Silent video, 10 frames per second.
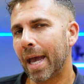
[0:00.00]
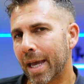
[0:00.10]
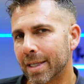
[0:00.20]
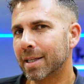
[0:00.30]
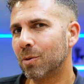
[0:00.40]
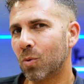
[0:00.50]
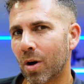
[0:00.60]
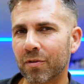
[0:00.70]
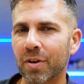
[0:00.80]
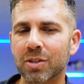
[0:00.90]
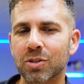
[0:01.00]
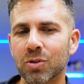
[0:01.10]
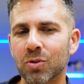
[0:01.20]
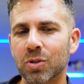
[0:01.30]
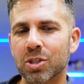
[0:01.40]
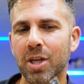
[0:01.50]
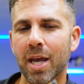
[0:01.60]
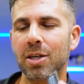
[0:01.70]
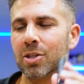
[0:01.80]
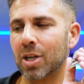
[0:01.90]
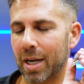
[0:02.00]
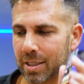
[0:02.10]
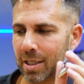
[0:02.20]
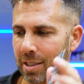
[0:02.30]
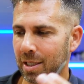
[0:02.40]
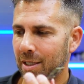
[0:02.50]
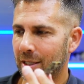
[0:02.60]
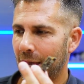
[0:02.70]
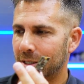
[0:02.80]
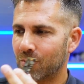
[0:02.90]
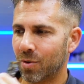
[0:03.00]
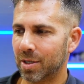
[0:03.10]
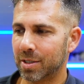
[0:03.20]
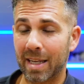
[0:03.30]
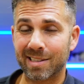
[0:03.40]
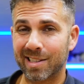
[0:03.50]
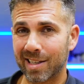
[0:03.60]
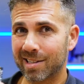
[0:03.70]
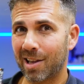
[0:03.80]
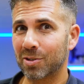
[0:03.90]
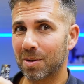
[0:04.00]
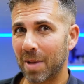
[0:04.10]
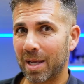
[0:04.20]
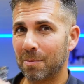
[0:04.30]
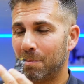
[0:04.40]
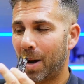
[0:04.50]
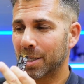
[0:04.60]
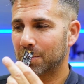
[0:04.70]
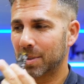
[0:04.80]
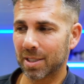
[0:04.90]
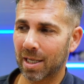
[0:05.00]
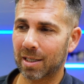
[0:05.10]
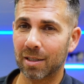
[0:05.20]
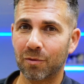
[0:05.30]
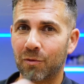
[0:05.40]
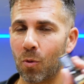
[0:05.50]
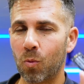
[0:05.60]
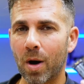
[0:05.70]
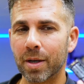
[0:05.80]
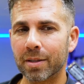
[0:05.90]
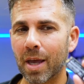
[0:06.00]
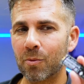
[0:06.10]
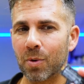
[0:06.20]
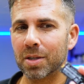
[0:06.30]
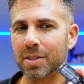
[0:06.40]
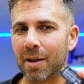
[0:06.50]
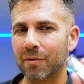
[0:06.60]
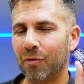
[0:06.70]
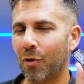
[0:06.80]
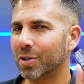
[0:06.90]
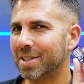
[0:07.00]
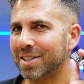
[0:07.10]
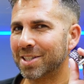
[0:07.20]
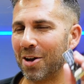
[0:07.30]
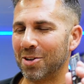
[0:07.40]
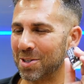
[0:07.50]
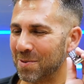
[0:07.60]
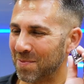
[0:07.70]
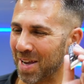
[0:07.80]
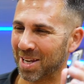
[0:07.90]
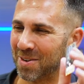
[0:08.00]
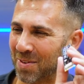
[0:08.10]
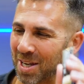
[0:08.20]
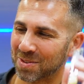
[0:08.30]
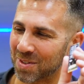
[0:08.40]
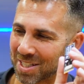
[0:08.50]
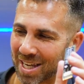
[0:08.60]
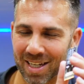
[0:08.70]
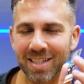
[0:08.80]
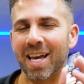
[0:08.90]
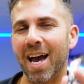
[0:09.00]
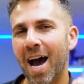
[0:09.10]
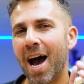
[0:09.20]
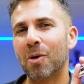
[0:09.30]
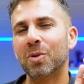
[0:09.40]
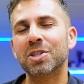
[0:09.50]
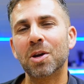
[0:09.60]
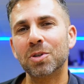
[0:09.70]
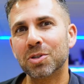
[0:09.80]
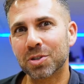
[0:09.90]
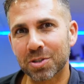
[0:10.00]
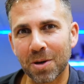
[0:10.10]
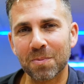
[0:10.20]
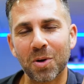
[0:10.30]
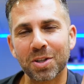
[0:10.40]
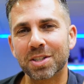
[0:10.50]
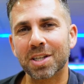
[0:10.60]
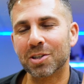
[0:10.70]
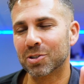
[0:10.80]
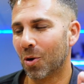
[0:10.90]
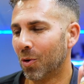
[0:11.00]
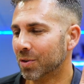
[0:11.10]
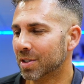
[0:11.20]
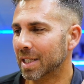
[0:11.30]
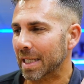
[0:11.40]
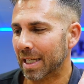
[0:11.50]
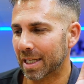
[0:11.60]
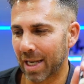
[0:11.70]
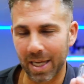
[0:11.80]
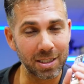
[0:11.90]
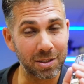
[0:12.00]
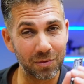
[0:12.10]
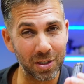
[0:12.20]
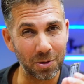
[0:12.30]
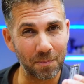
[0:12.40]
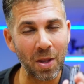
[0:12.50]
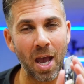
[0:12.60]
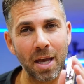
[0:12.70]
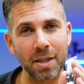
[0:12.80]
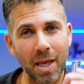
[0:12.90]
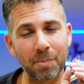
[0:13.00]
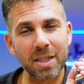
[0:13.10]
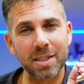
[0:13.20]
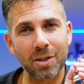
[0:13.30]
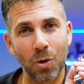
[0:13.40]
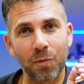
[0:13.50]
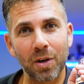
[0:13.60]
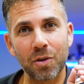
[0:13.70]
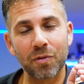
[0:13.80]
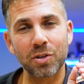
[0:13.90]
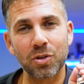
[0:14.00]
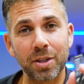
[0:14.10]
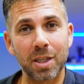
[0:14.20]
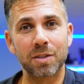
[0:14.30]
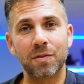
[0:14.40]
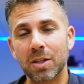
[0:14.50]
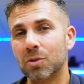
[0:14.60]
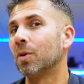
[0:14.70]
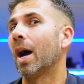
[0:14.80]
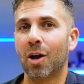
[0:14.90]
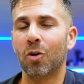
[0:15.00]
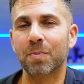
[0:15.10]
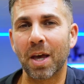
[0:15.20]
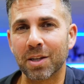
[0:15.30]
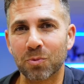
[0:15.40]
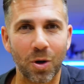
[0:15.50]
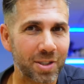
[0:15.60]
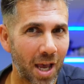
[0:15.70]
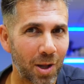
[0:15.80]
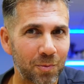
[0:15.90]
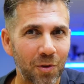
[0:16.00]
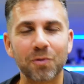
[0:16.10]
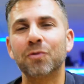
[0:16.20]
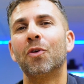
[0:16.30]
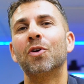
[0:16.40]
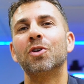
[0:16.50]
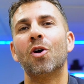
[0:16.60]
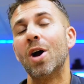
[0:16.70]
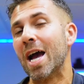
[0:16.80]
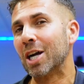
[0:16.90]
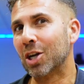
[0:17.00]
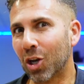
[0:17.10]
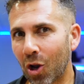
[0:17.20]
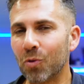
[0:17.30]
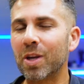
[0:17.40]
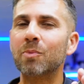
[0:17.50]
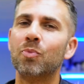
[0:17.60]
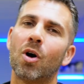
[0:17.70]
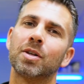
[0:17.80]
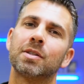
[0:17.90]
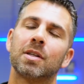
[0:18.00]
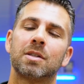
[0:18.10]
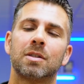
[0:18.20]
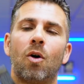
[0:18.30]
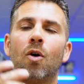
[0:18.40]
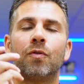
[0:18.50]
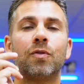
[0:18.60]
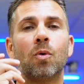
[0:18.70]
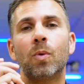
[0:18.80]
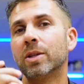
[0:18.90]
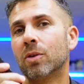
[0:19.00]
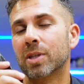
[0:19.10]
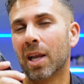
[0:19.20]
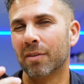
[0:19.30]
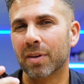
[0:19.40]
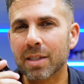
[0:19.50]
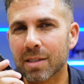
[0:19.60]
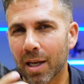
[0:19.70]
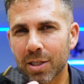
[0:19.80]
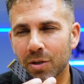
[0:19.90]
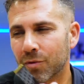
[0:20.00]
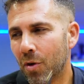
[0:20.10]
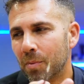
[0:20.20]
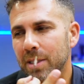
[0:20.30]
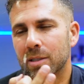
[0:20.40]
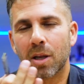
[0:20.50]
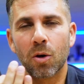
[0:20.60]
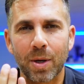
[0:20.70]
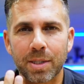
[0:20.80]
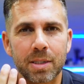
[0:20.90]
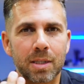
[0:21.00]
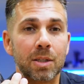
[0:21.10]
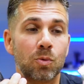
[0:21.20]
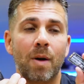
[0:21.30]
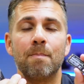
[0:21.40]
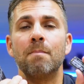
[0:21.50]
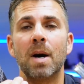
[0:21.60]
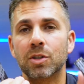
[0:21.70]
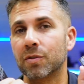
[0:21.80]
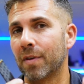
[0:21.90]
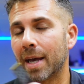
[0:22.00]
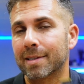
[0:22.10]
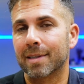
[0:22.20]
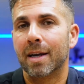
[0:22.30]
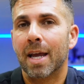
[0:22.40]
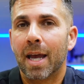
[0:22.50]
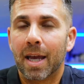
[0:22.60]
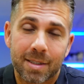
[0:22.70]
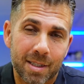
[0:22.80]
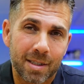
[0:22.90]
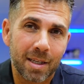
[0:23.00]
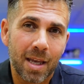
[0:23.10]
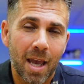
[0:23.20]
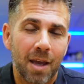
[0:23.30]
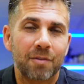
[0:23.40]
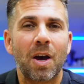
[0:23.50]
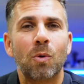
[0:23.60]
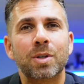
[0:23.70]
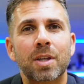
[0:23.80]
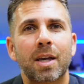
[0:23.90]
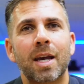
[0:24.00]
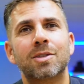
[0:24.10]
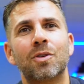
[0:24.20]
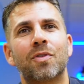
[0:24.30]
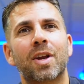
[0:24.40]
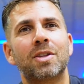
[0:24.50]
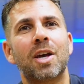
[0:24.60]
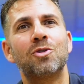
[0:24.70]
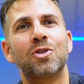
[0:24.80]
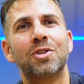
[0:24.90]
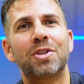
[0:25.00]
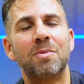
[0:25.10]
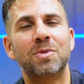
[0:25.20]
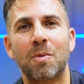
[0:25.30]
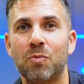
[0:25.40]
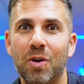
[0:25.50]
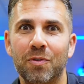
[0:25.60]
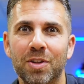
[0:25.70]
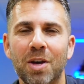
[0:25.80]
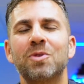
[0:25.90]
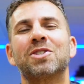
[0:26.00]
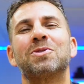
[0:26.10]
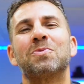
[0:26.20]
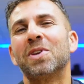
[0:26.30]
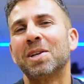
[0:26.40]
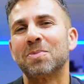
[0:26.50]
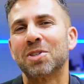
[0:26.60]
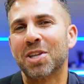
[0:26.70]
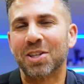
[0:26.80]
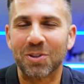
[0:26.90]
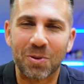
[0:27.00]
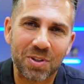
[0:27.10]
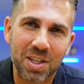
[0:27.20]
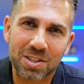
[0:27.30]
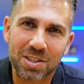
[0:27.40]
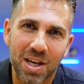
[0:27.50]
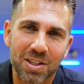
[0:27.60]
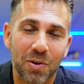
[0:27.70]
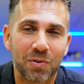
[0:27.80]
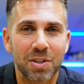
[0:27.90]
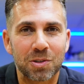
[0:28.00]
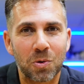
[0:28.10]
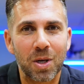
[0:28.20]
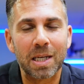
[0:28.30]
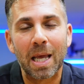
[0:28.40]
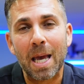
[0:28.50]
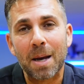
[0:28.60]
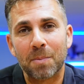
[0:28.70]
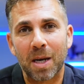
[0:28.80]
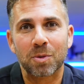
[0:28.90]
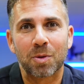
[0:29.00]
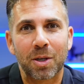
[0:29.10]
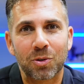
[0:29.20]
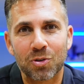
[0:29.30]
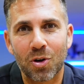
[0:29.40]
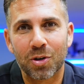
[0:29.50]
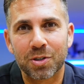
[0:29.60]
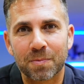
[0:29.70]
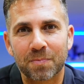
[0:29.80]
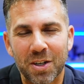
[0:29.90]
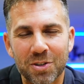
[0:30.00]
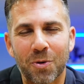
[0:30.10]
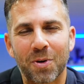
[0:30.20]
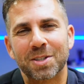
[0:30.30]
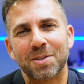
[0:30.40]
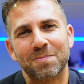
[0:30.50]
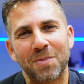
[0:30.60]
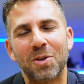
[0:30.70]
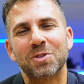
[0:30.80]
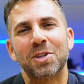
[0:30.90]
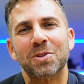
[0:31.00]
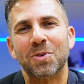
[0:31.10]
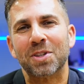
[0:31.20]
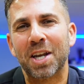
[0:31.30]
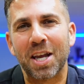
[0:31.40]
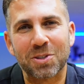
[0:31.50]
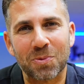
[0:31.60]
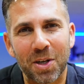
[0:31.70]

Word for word: is it worth it to change an SSD that runs at 6000 megabytes per second for one that runs at 14,000 megabytes per second? I will share with you some more details on the next video. That being said, hopefully you've enjoyed this video. I hope that it was helpful for your cloning process of your Windows 11 installation from a slow SSD to a much faster SSD. If that was the case, don't forget that usual thumbs up right over there, which is really appreciated on this side of the screen. My name is Roberto Jorge, and as always, I'll see you on the next